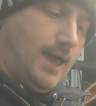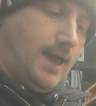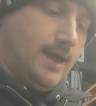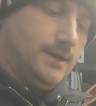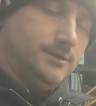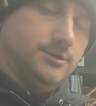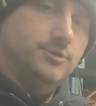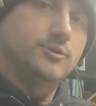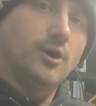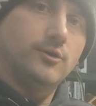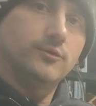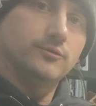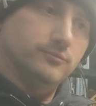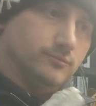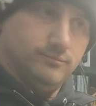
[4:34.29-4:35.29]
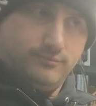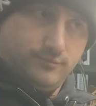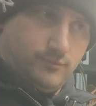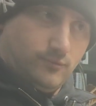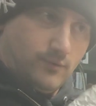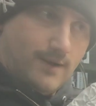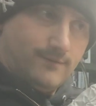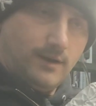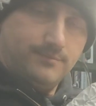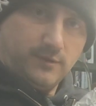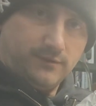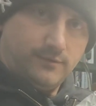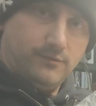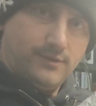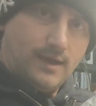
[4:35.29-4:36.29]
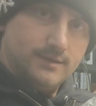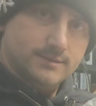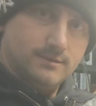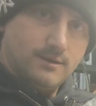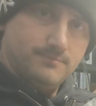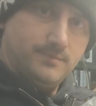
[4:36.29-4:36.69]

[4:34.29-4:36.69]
and you go rev it up to 2,000